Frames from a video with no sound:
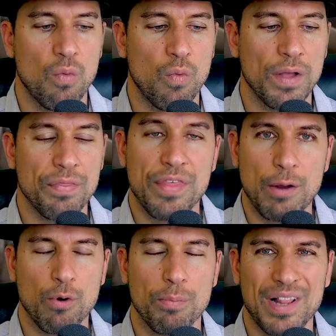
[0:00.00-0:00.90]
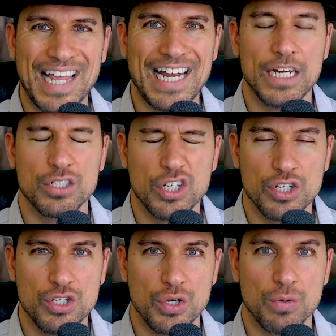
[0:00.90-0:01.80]
what they were planning
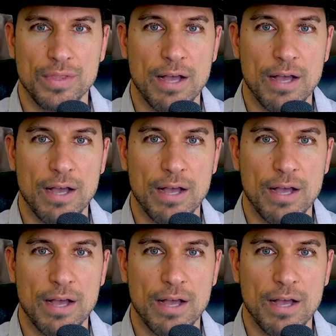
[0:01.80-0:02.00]
to do.